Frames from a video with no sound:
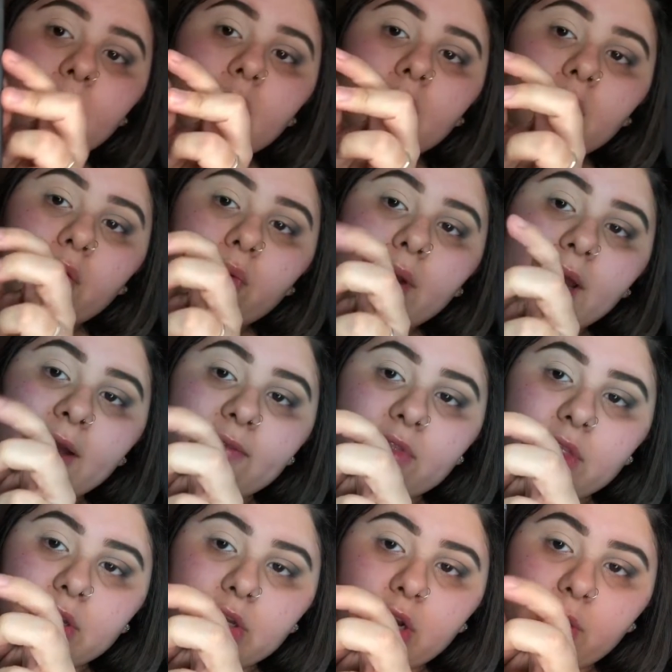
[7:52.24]
gonna grab
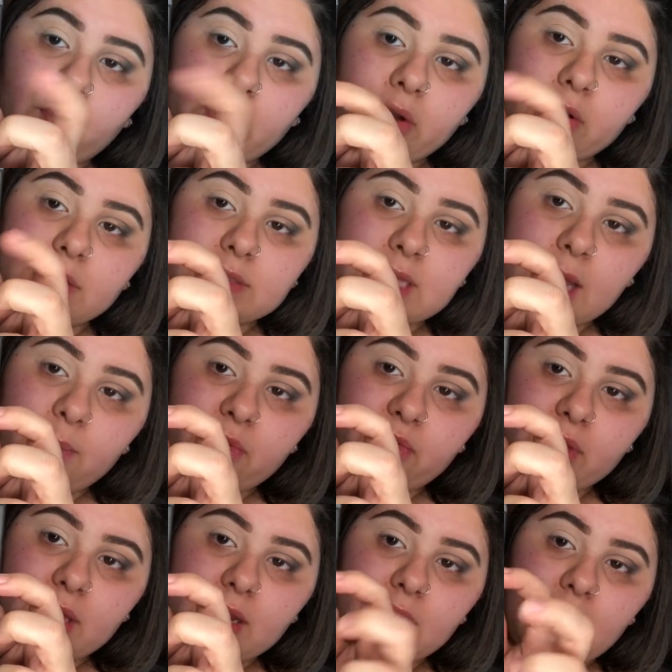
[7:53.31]
the dark brown on top of
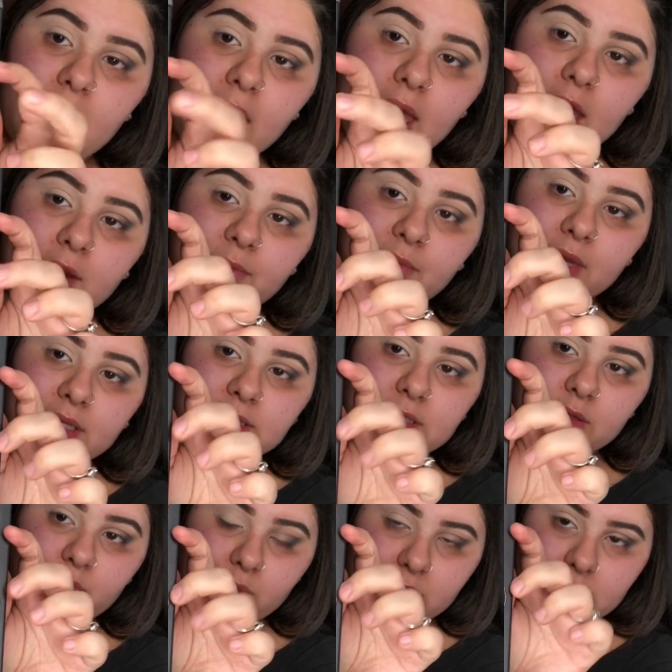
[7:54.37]
it and mix
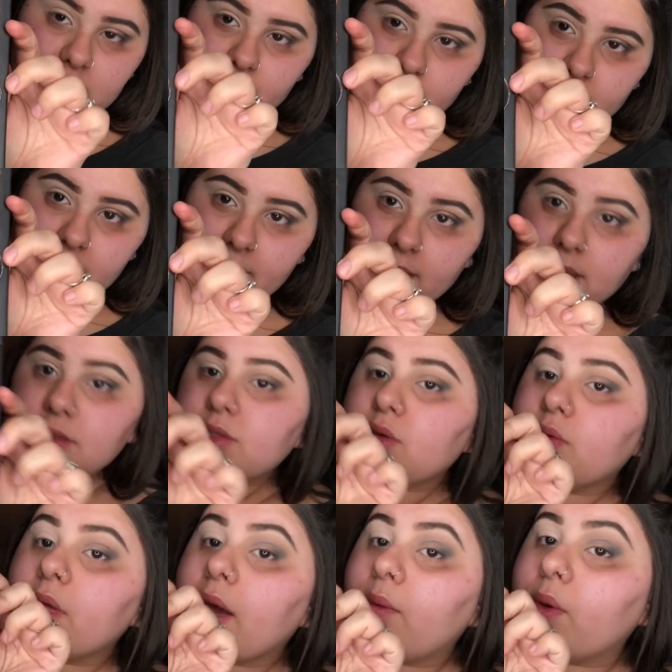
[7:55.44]
it with the black. So
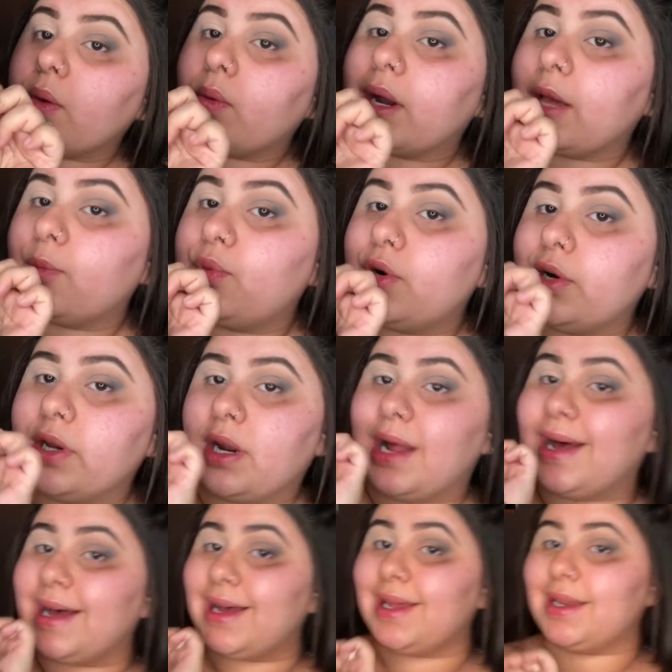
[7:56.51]
that way when I put it
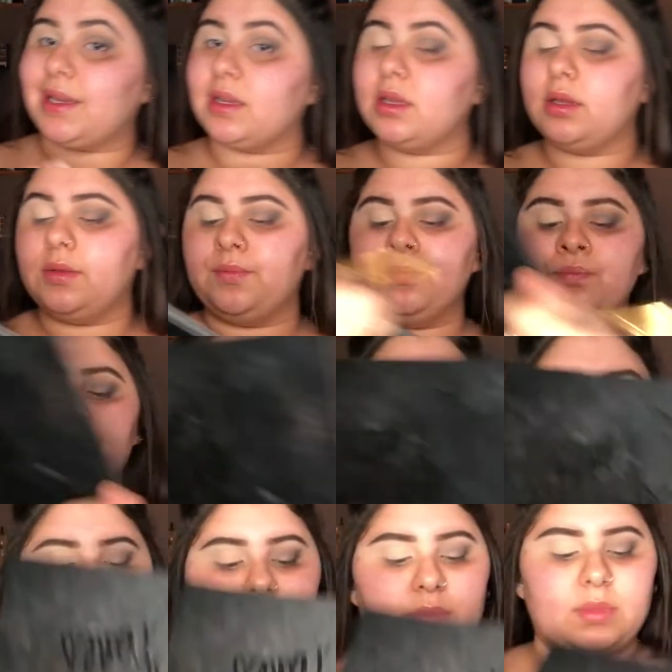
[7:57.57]
on,
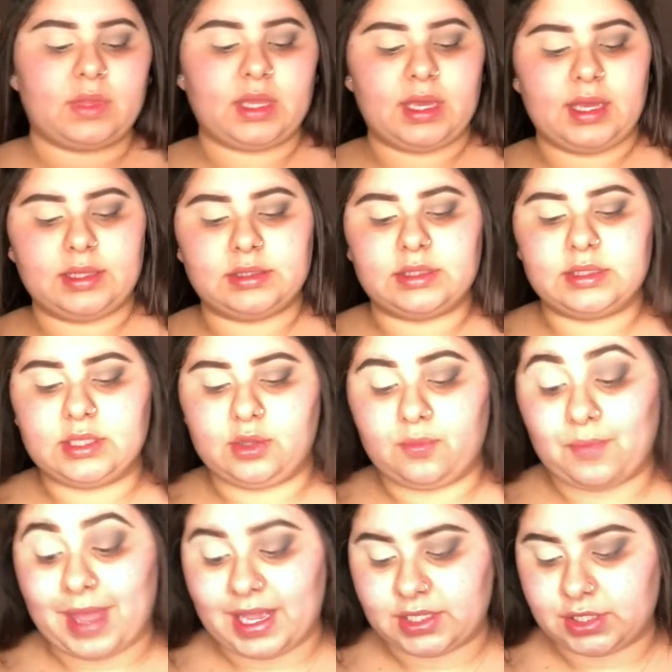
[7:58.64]
it still
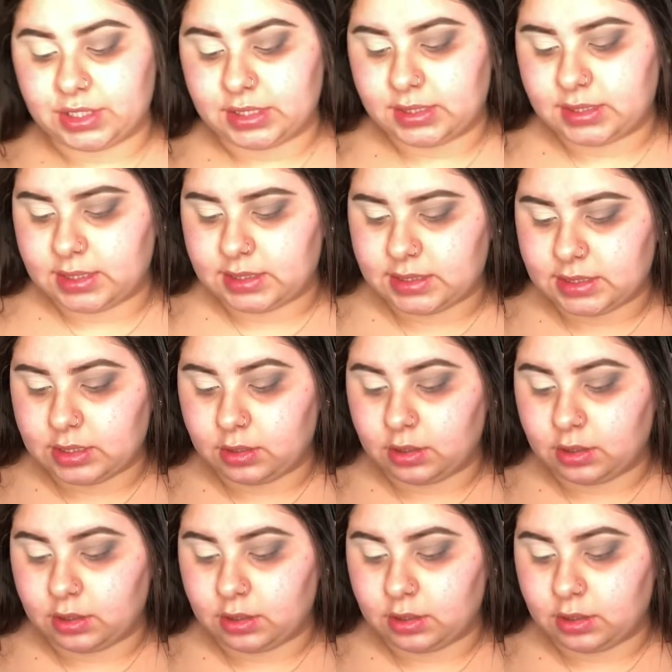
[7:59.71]
matches. It still